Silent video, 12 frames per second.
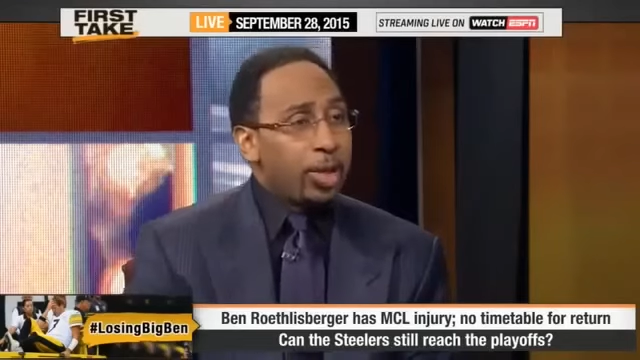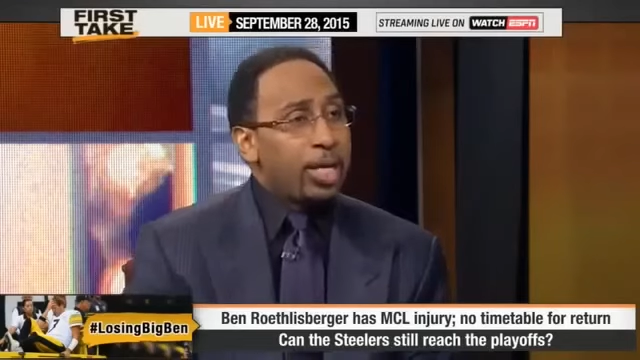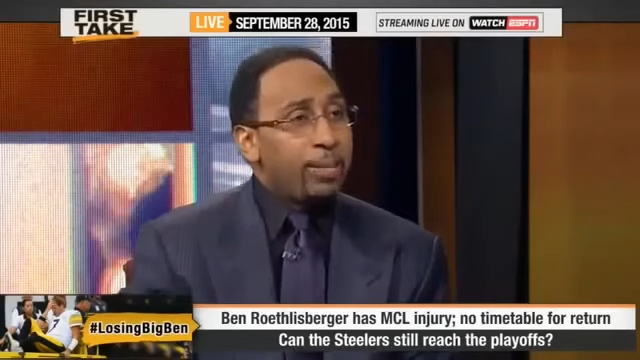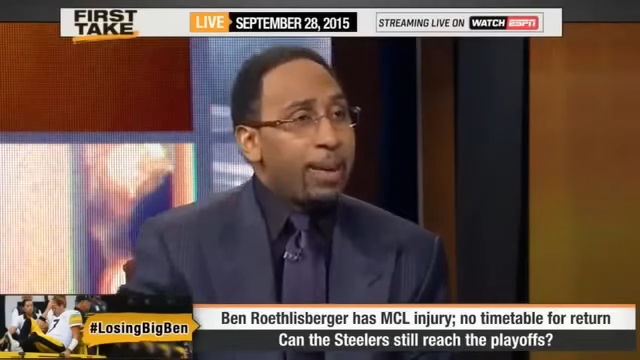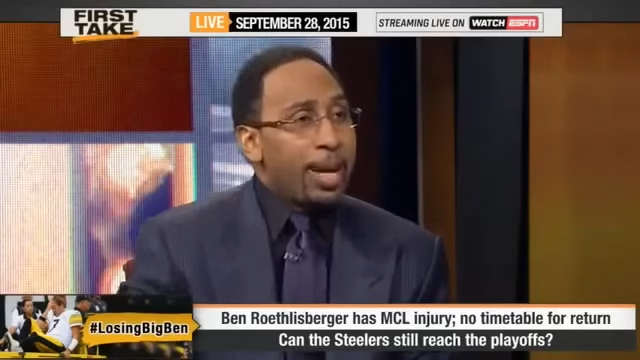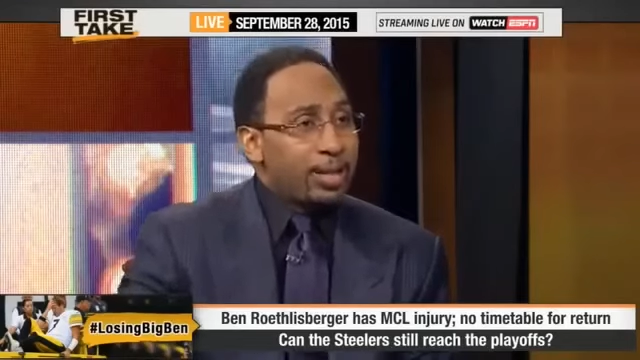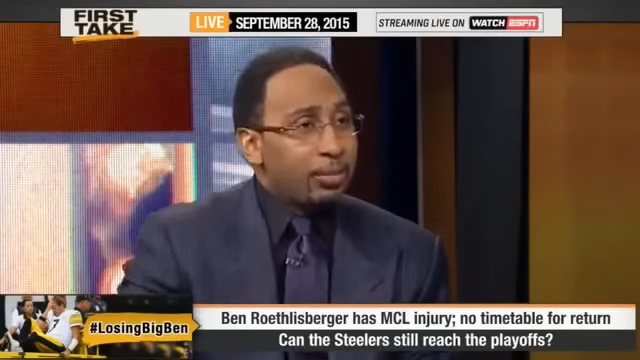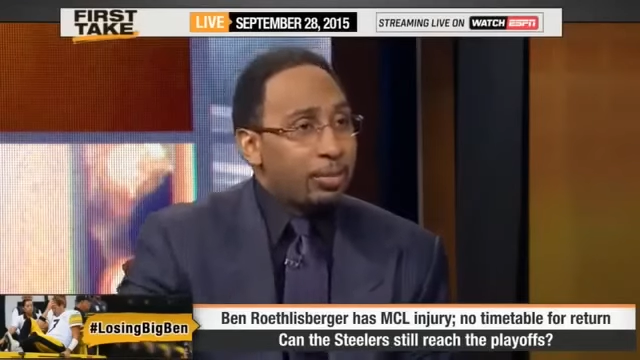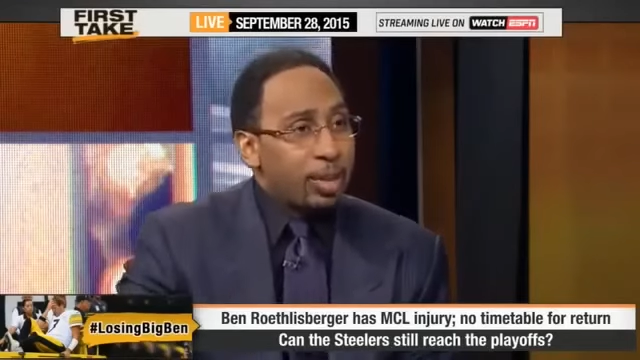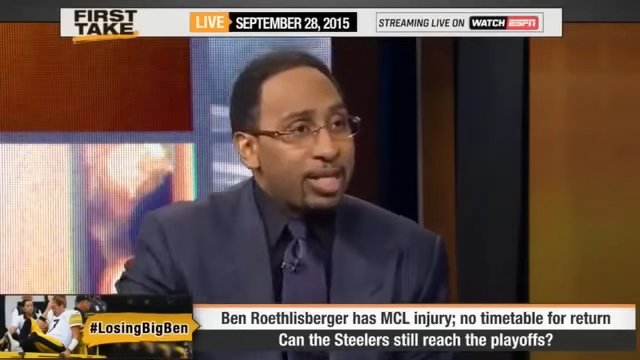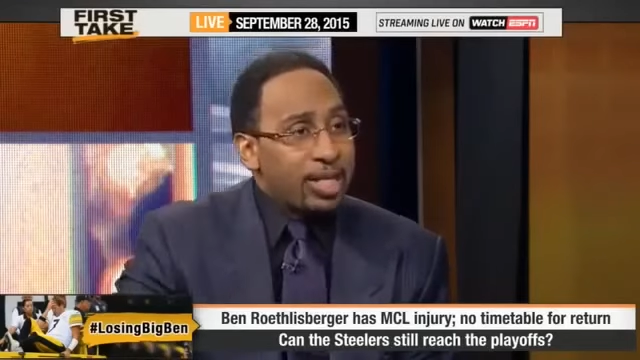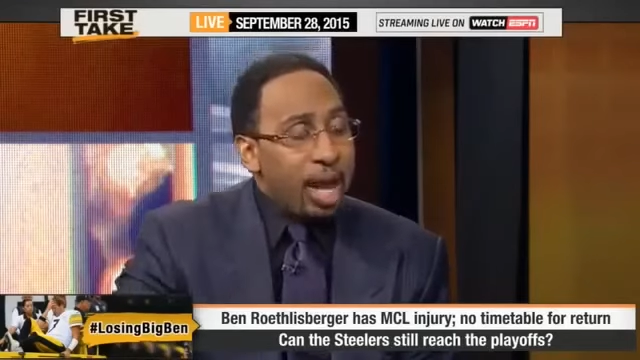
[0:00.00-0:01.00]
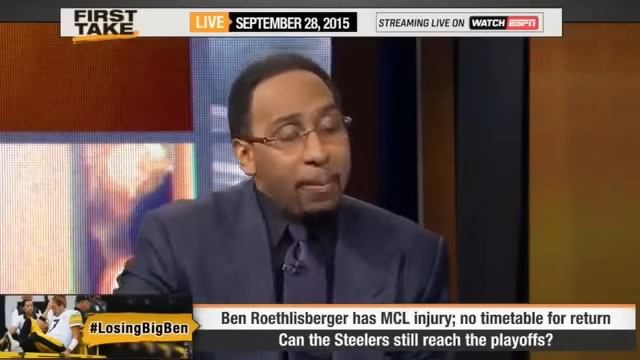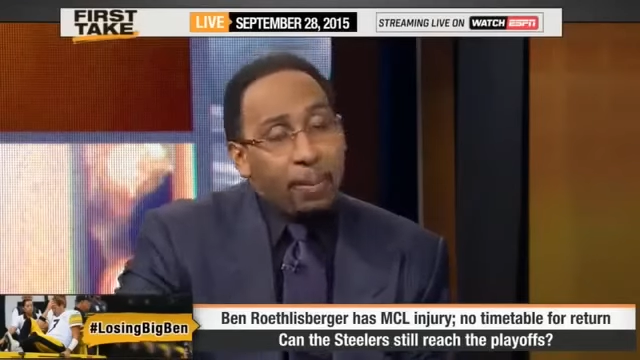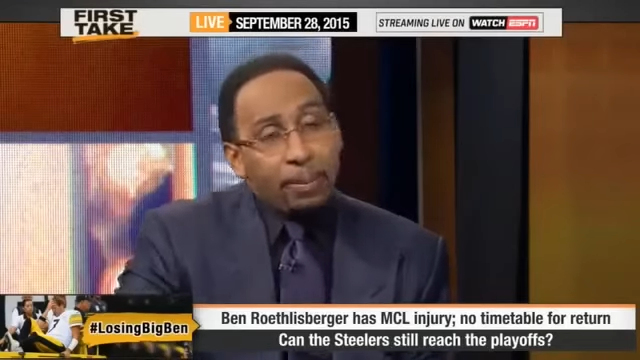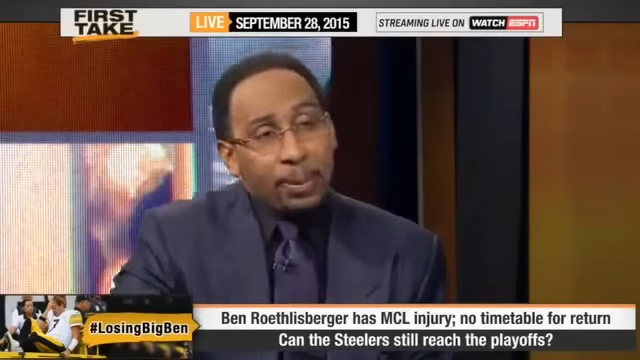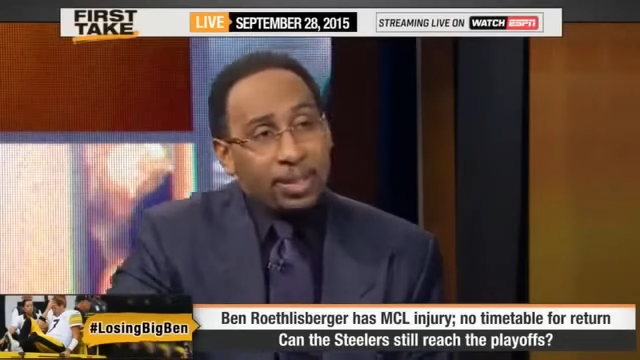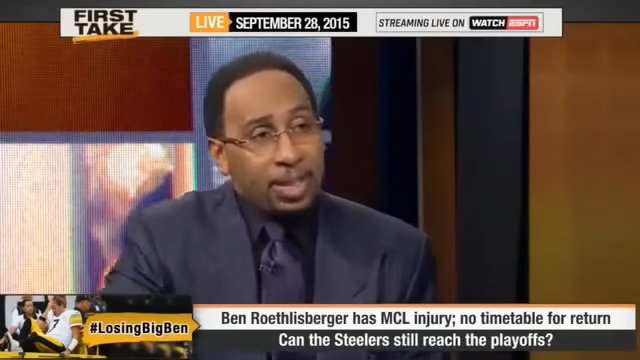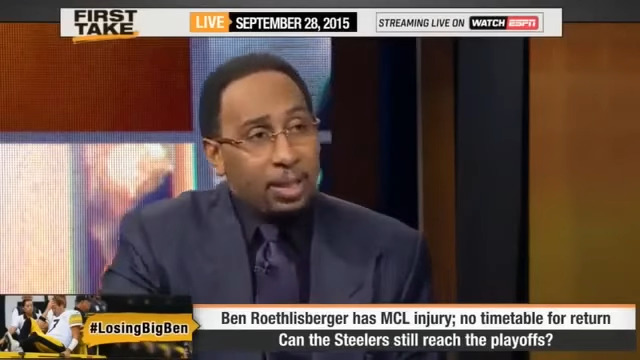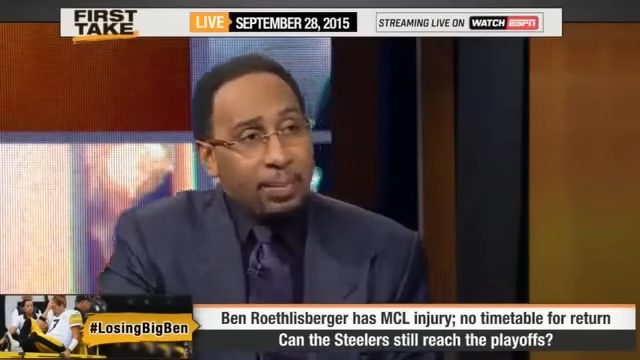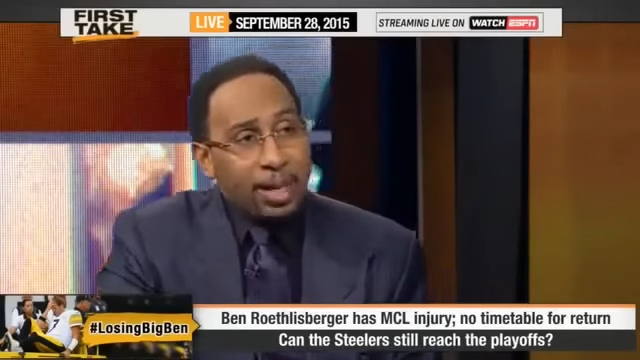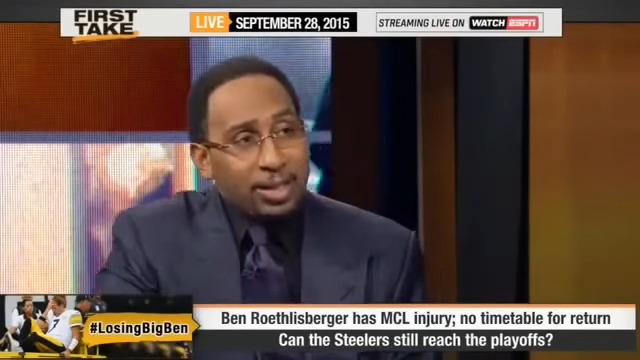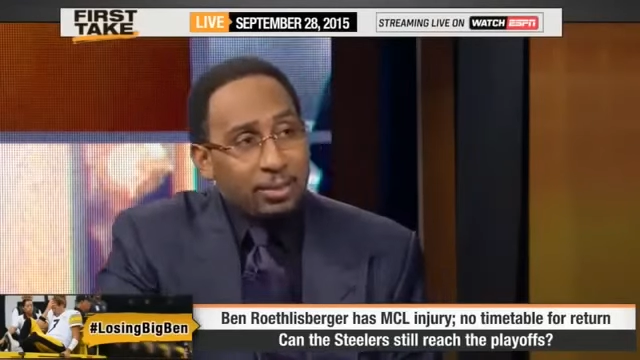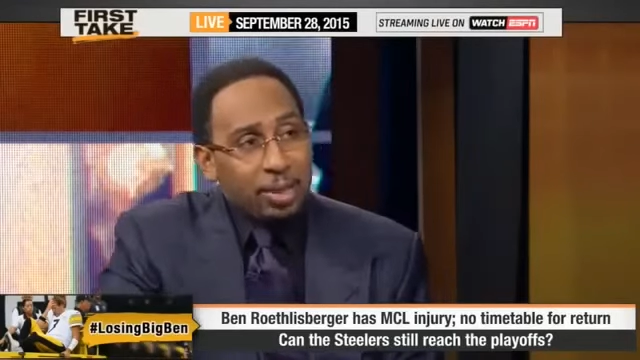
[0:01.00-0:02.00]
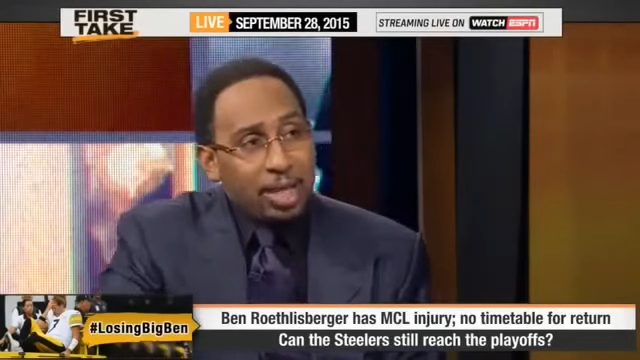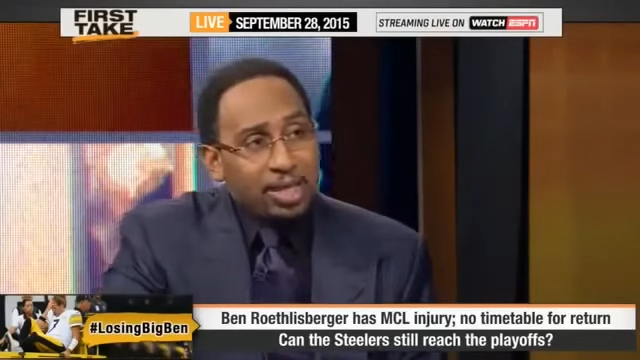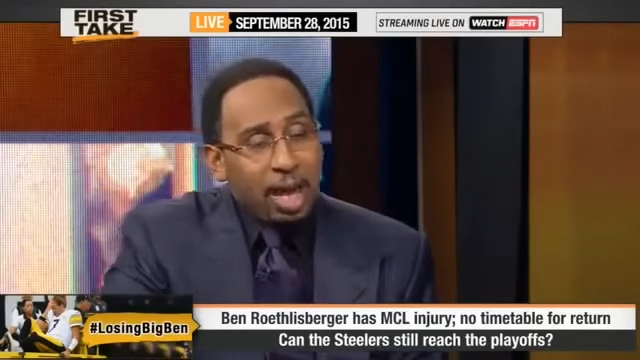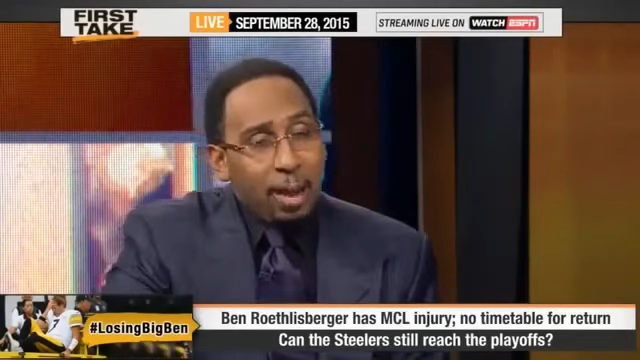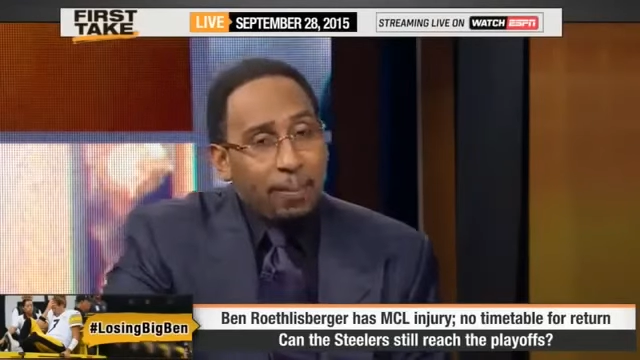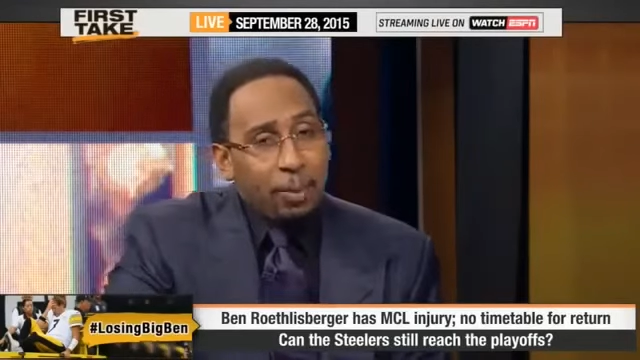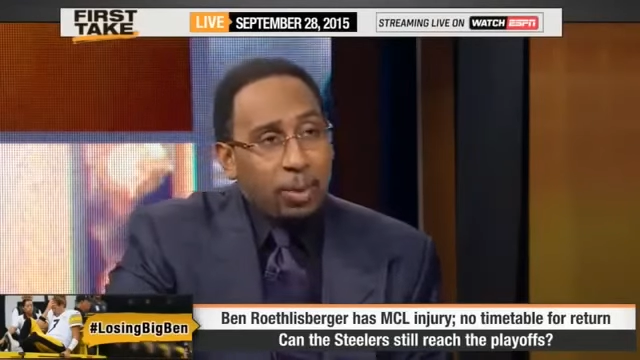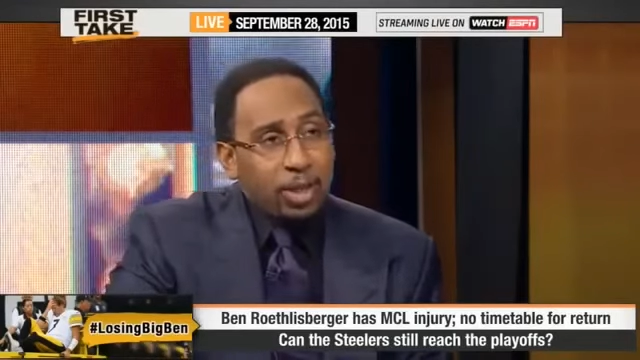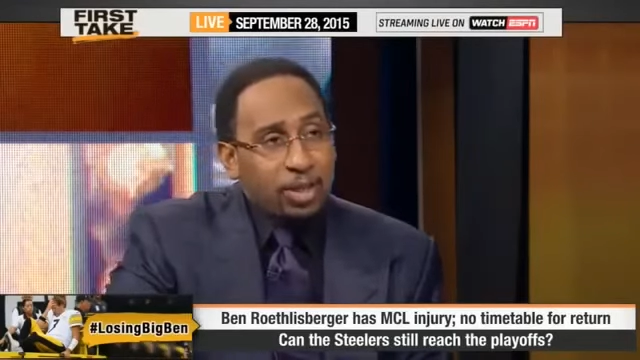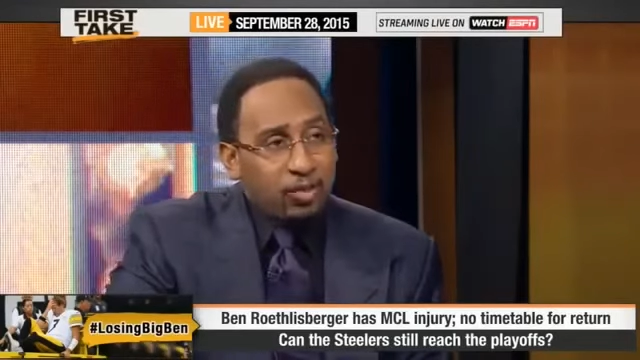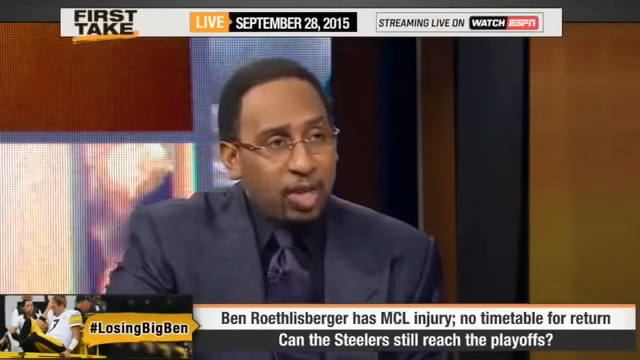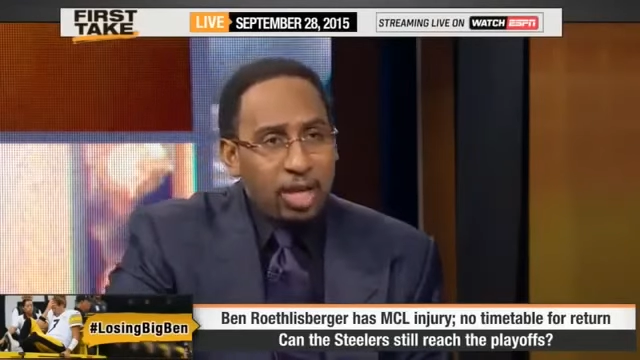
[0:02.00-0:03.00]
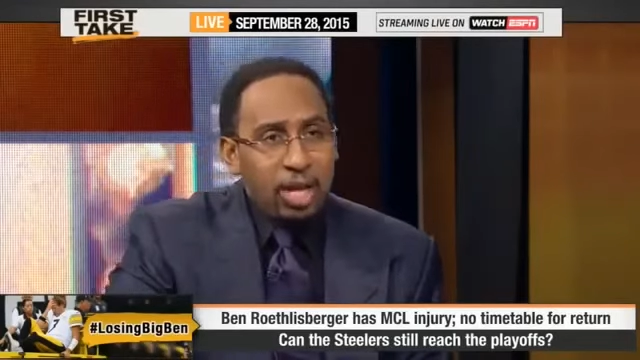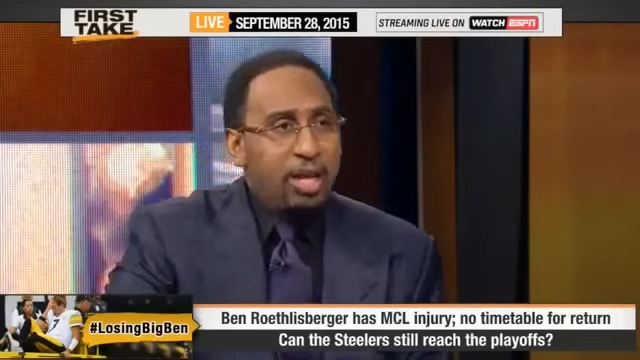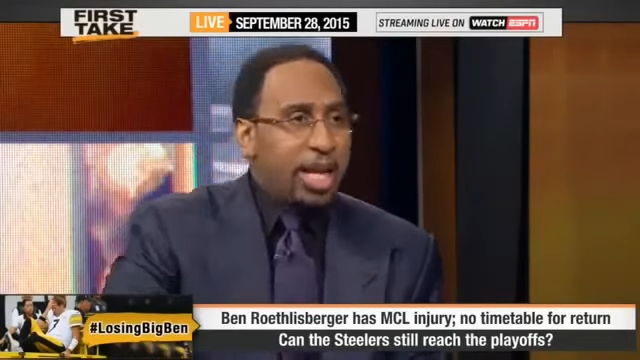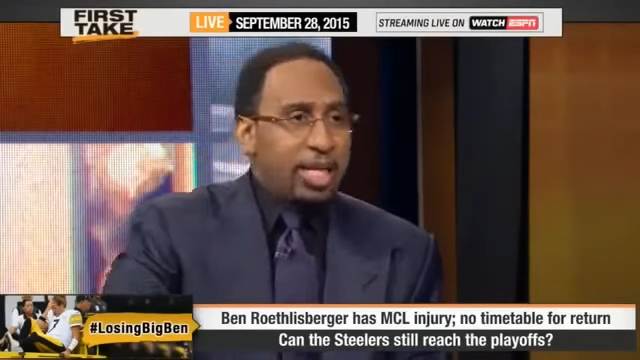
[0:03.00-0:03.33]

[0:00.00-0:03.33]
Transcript: So he can make some things happen, plus he can make some things happen with his feet.